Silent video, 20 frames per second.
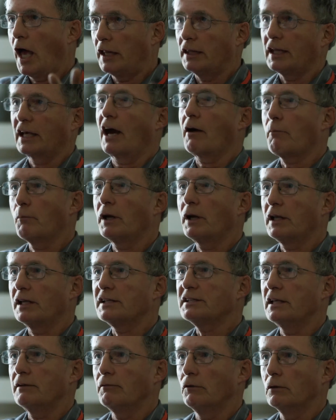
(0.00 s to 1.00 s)
And the government
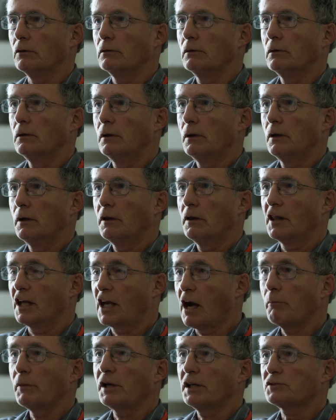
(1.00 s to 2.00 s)
is evil.
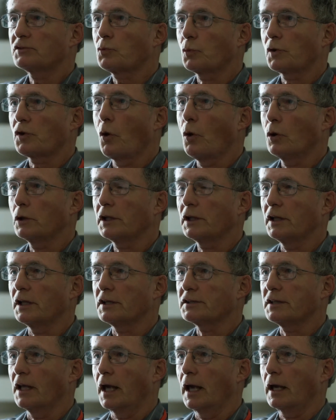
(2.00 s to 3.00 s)
The government is withholding
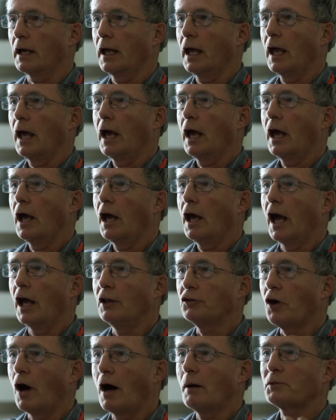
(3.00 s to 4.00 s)
this thing.
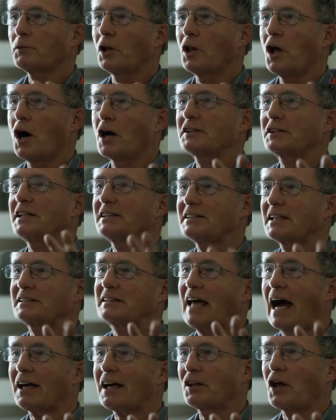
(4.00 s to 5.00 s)
And Tom DeLonge says
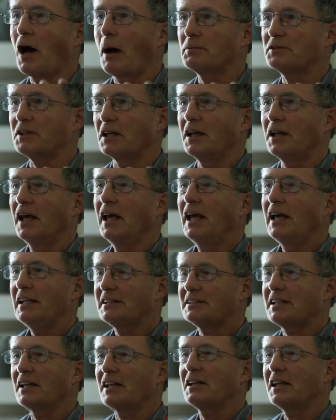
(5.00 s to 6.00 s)
exactly the opposite.
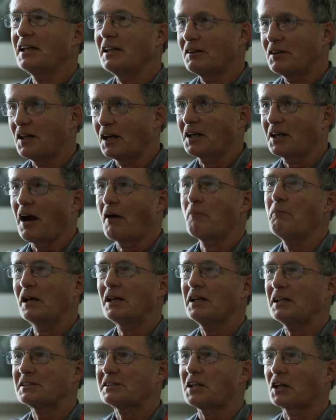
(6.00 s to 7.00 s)
He said the
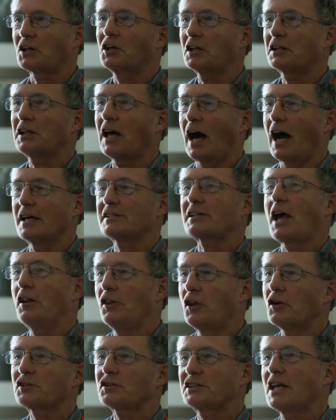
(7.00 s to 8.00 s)
government is the good guys,
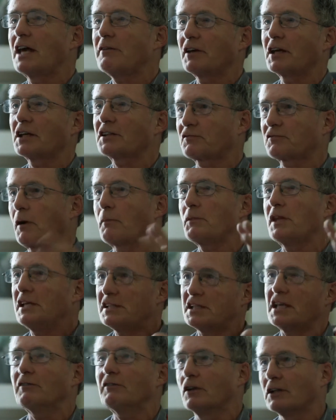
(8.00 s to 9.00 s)
and they're saving us from
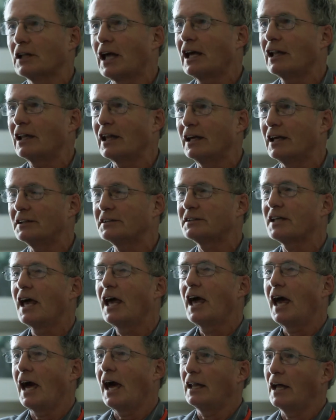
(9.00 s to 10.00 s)
these evil aliens,
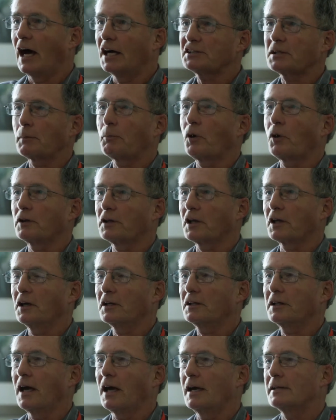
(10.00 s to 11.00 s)
and I support the
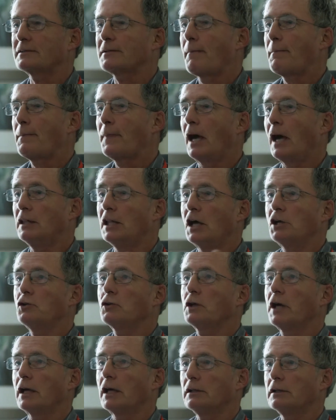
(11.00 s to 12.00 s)
good guys. And then
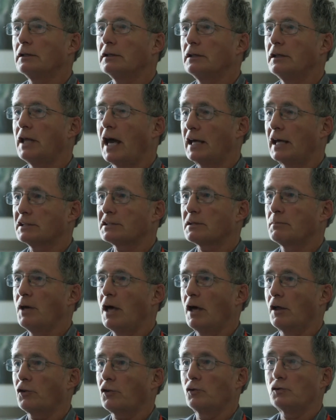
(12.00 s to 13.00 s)
you get Dan
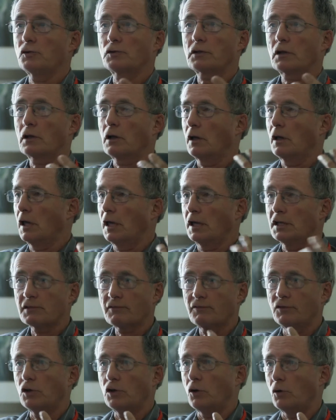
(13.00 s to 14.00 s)
Smith, who's
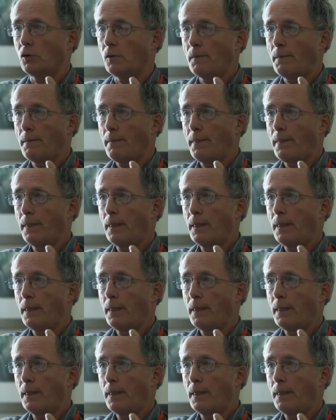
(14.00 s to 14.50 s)
his view,